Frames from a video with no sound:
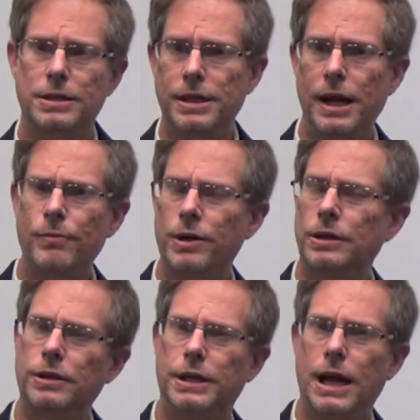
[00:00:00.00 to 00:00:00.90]
Today we're
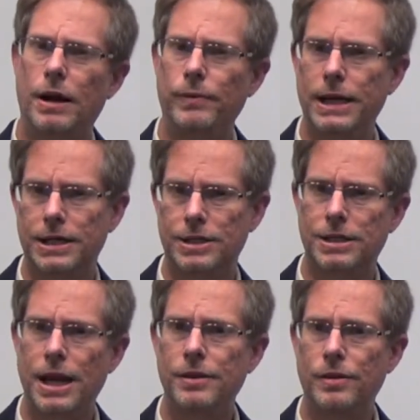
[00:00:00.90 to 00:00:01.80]
going to look at how we
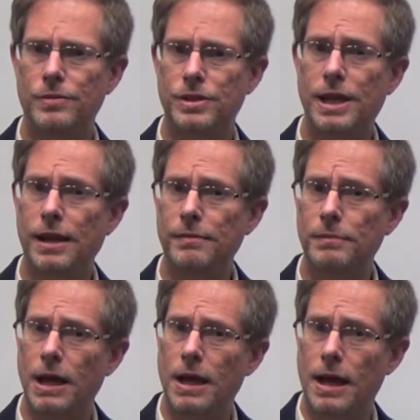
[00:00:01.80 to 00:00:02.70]
extend those
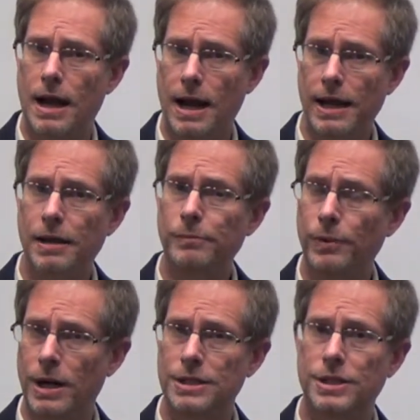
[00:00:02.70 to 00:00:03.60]
same
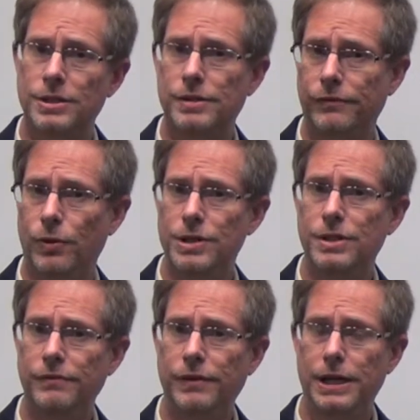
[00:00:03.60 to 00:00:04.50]
IM presence,
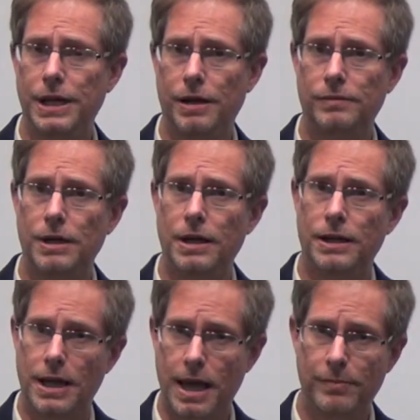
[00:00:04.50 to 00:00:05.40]
voice and video
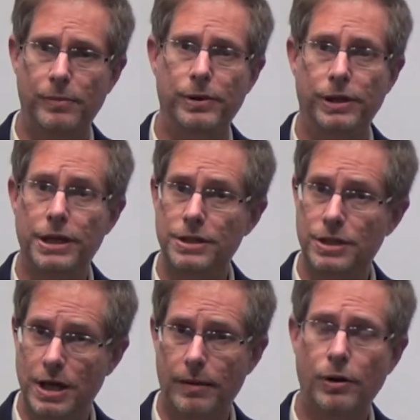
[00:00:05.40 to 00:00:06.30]
capabilities
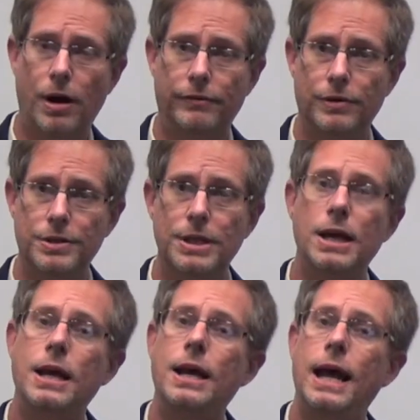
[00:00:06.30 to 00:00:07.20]
that Jabber offers
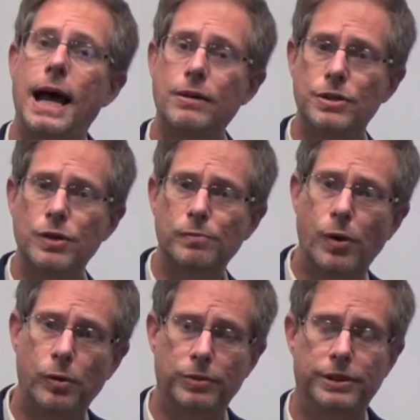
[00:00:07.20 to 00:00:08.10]
out to your
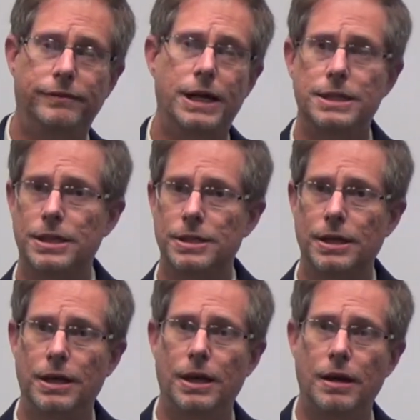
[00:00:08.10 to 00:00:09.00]
mobile
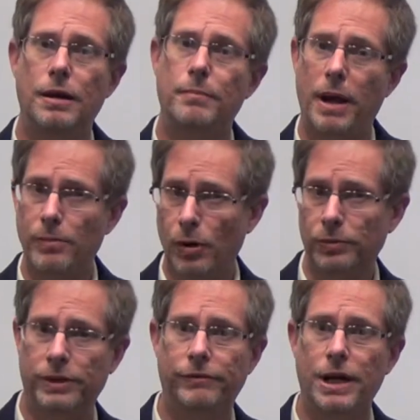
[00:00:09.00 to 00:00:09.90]
devices. By
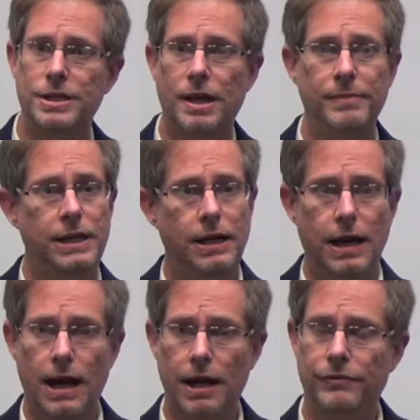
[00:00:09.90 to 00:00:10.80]
mobile device, I mean
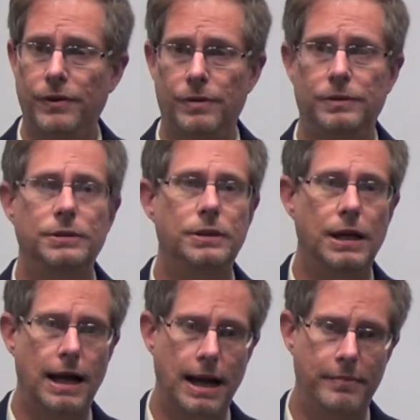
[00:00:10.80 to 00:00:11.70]
iPhone,
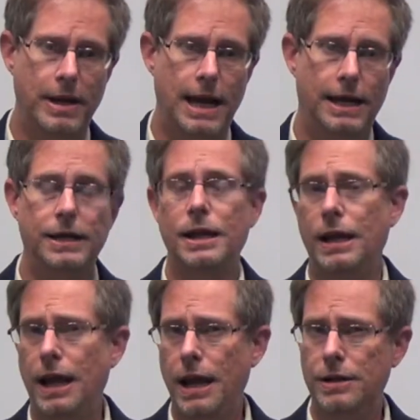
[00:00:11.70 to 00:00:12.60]
iPad,
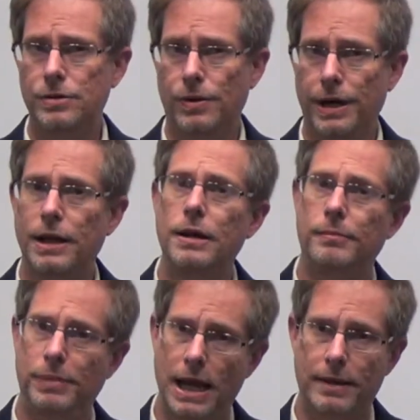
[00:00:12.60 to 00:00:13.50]
Android,
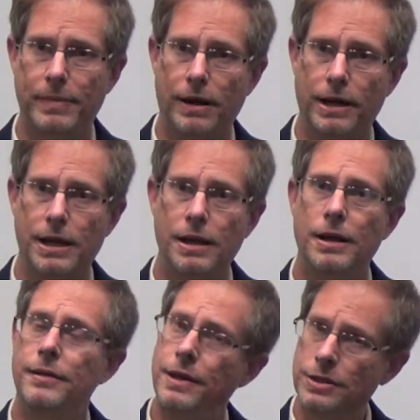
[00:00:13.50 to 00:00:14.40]
BlackBerry,
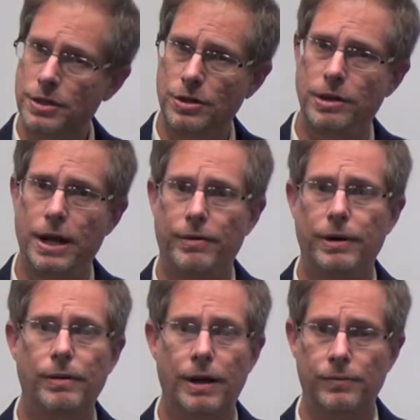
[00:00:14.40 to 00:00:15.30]
things that you
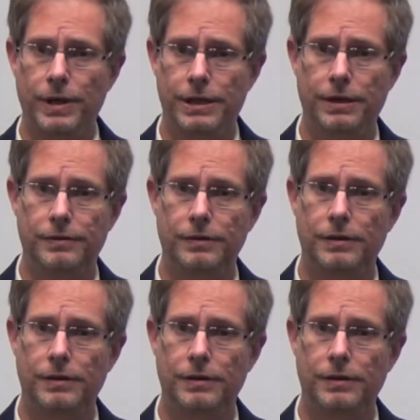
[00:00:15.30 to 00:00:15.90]
carry around with you.